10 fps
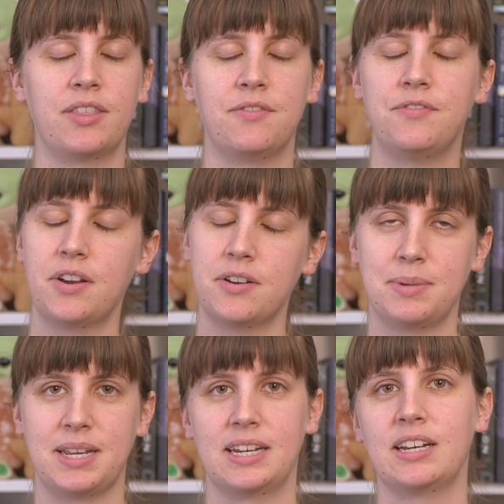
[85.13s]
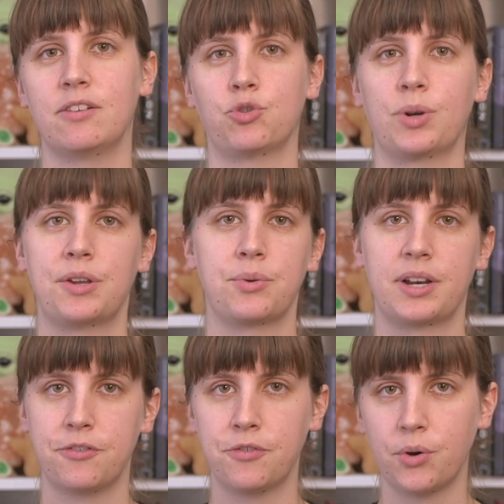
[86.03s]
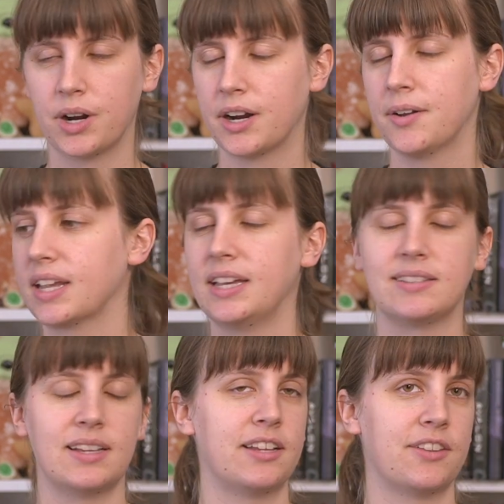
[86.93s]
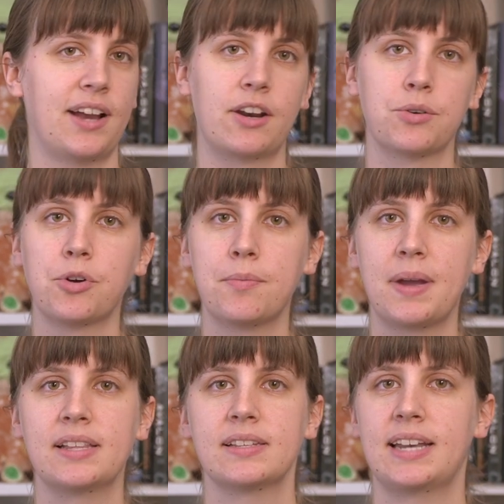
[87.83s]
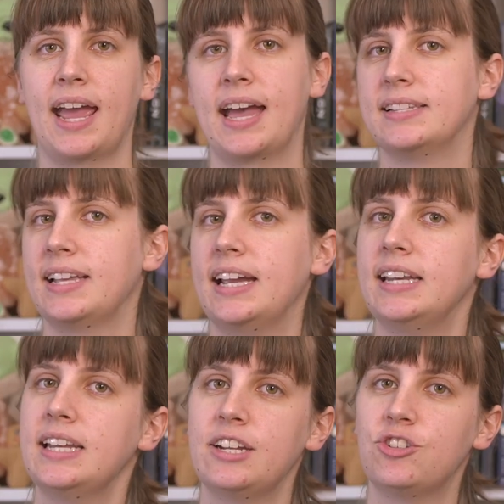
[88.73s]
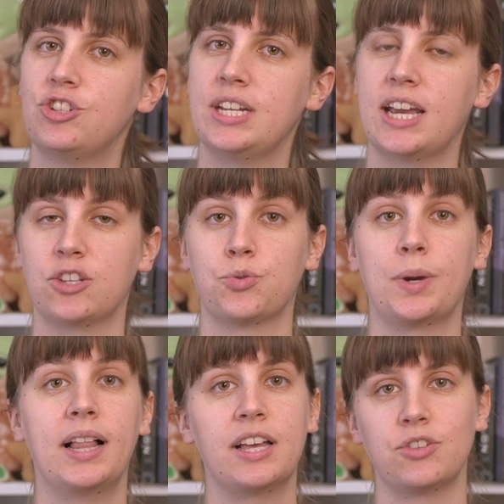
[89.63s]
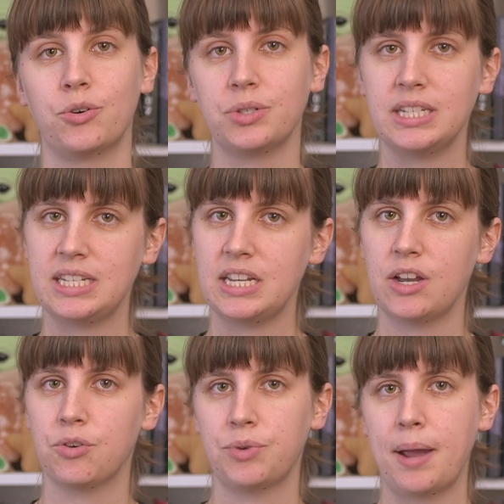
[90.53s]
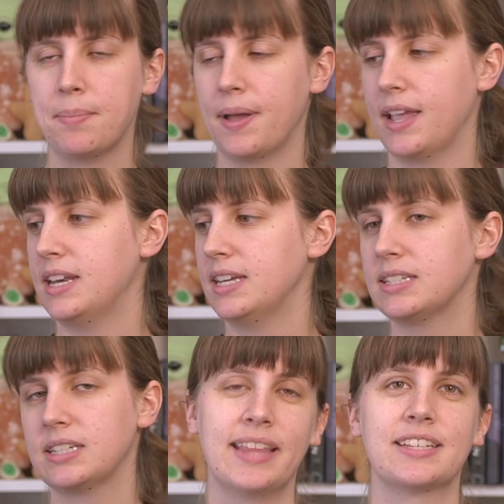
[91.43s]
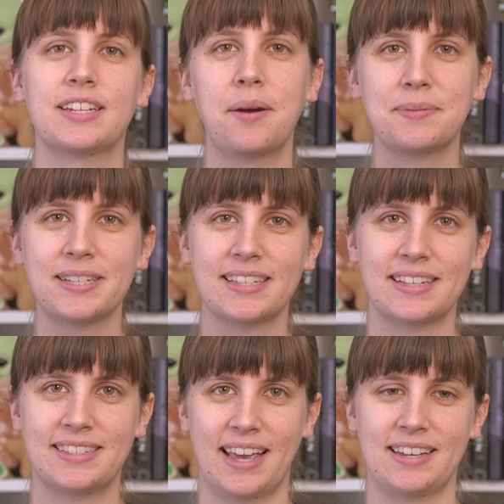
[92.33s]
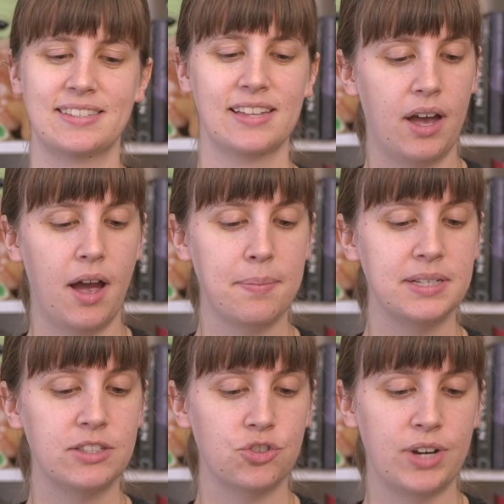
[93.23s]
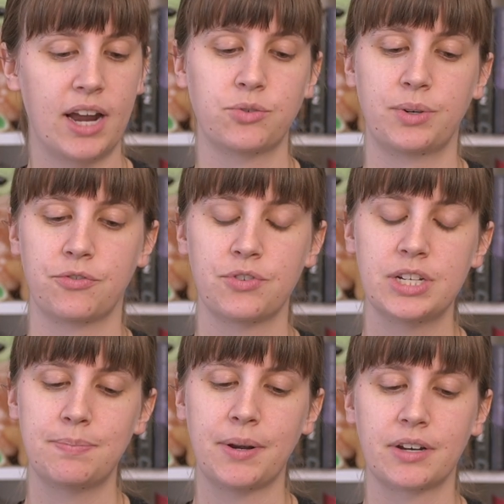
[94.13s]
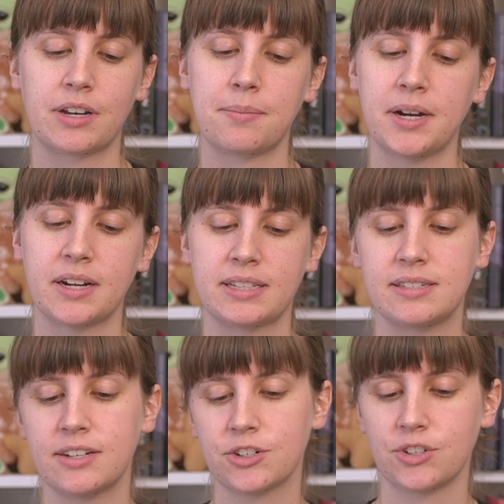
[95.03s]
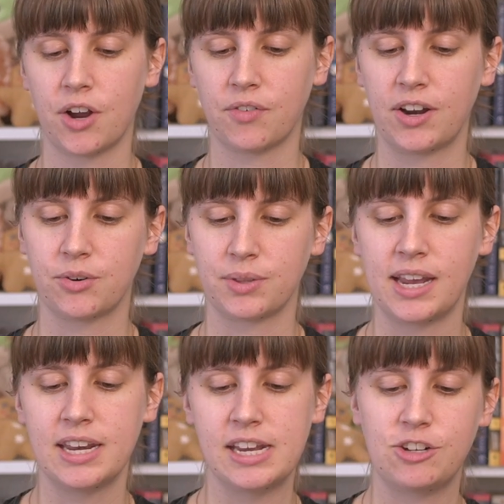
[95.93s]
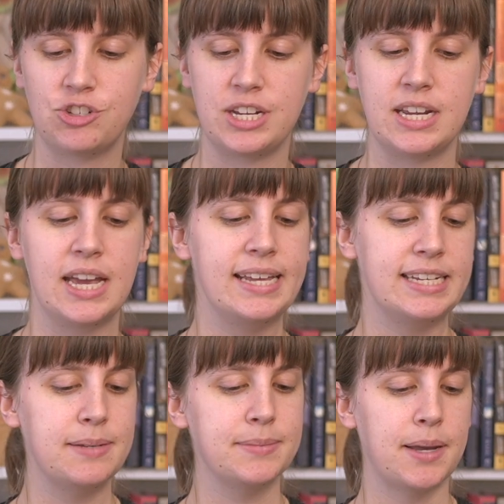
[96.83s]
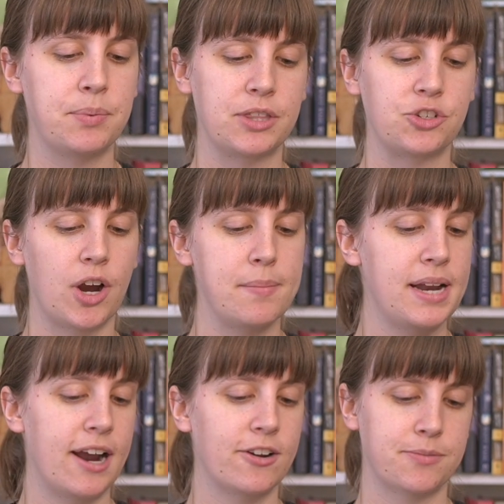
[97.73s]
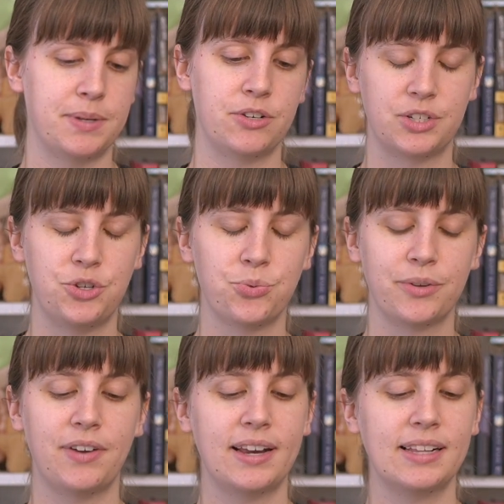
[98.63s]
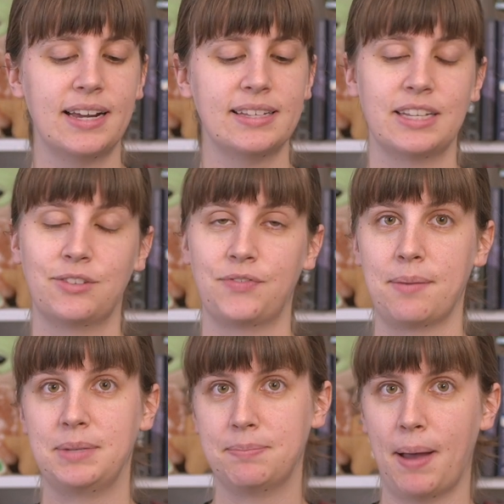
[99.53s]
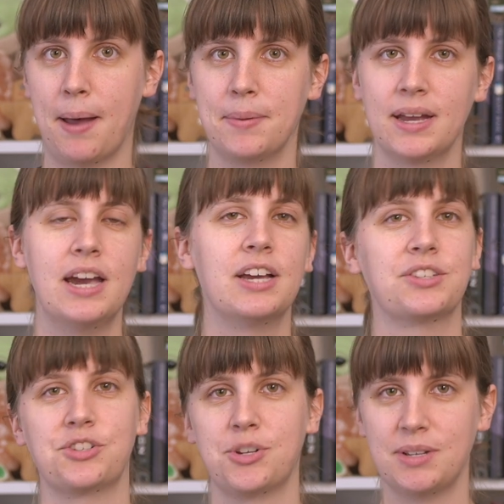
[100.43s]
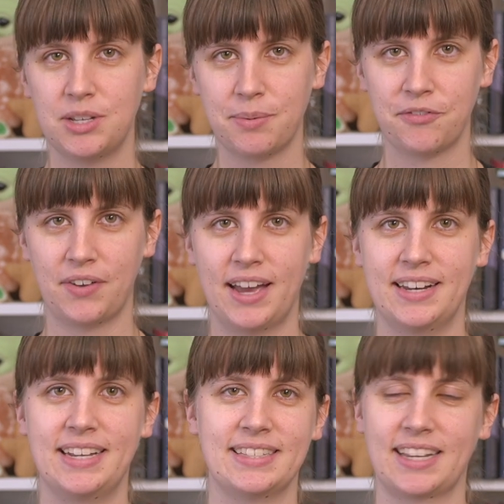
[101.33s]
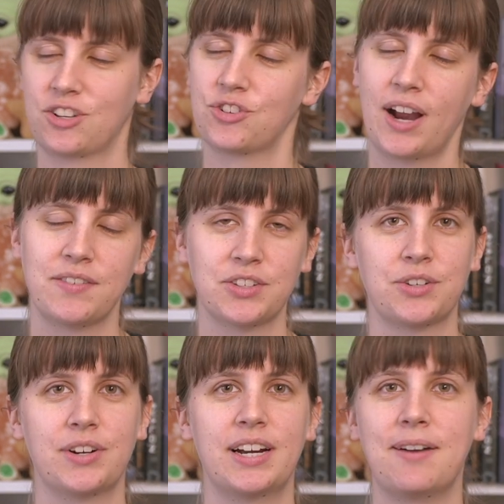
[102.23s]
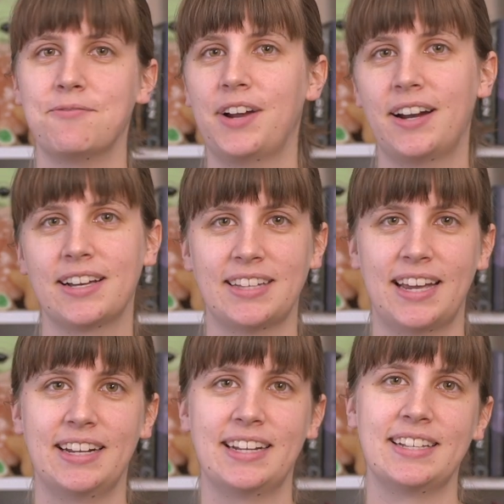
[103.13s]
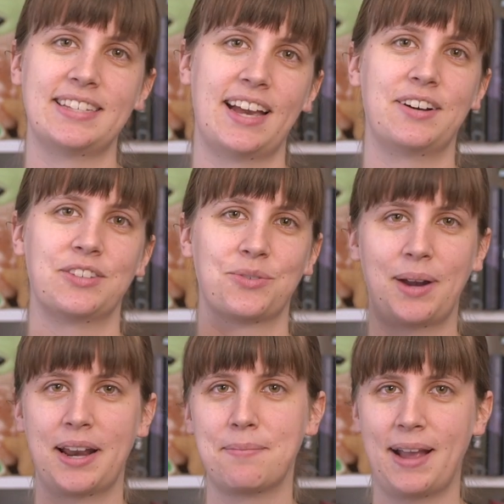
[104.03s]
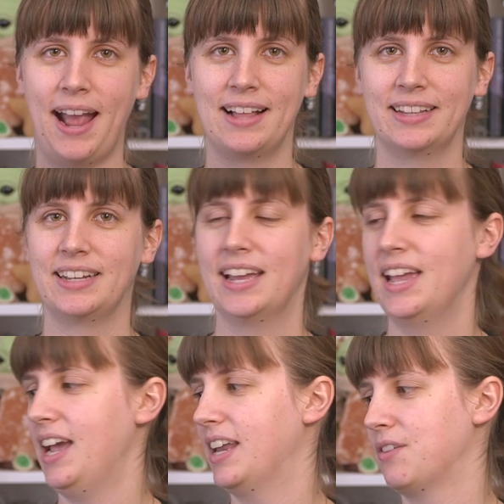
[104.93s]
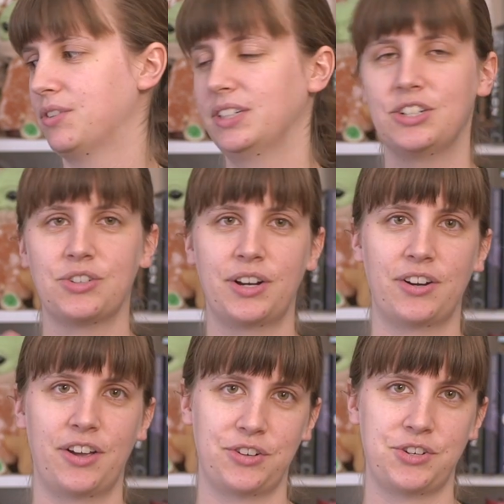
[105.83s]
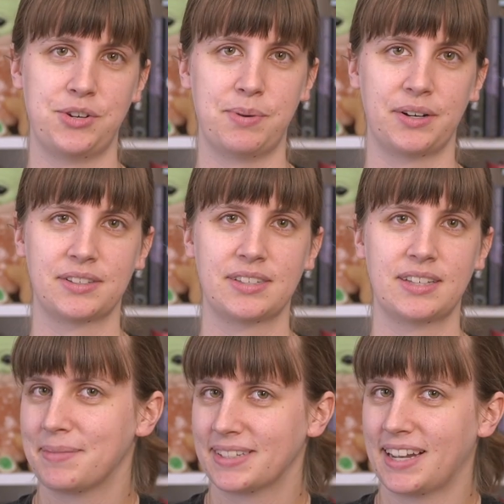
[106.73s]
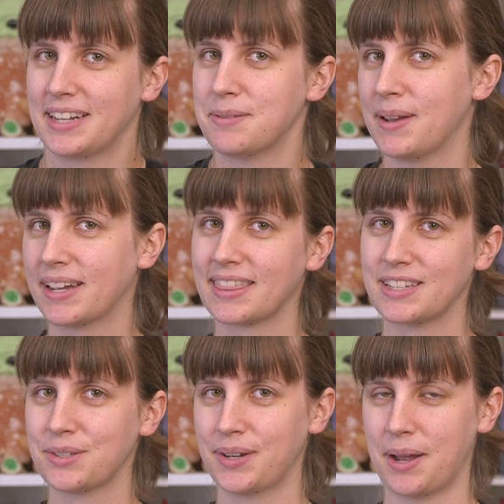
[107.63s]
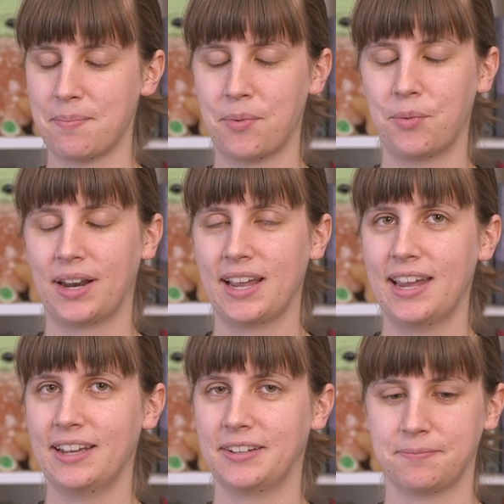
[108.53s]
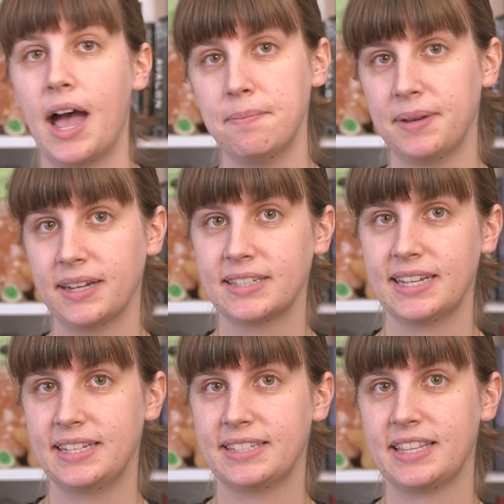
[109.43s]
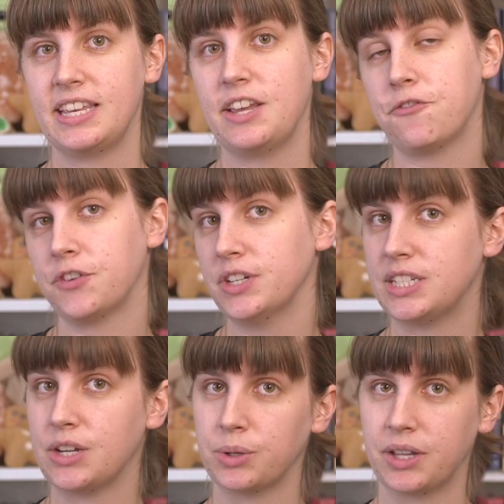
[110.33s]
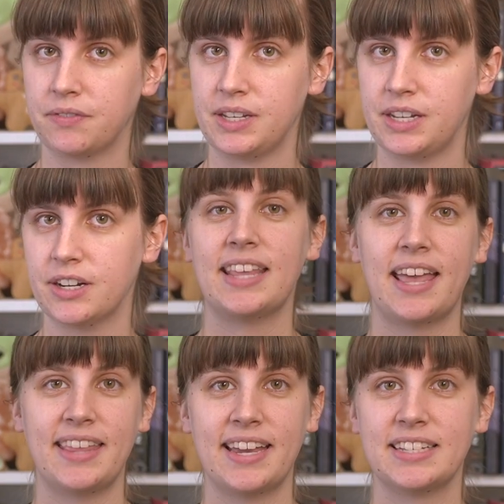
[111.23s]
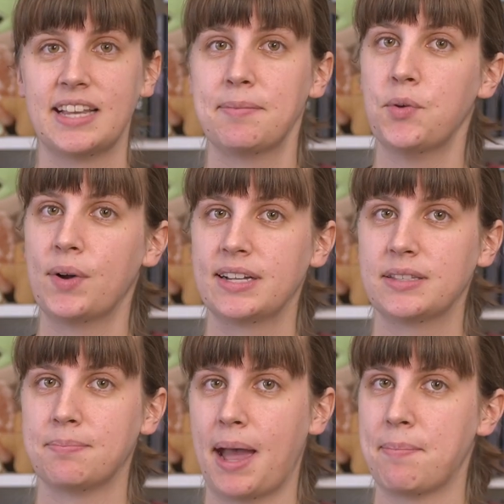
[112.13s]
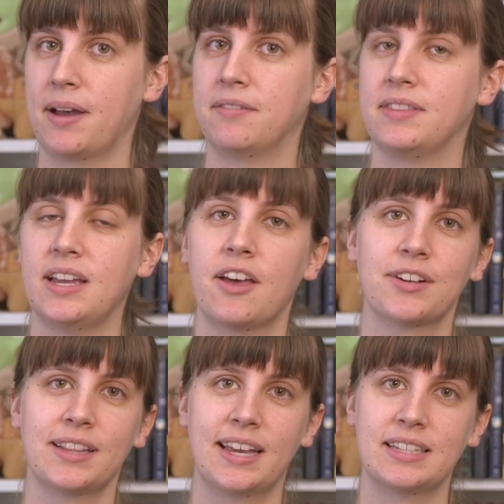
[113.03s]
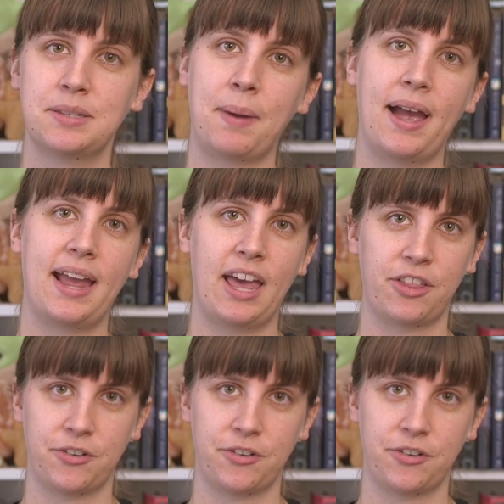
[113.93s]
the very beginning of 2024. It's another adult romance. It has ADHD as well as OCD rep in it. The synopsis says, opposites attract when a free-spirited American singer-songwriter with ADHD teams up with a charming Irishman to revitalize his family's pub. So it should be super fun. It's like a travel story. I'm very excited. It sounds right up my alley, and I really enjoyed her other two books. Excited to pick this one up when I can. Up next is the first sequel of the year, and that is Emily Wilde's Map of the Otherlands by Heather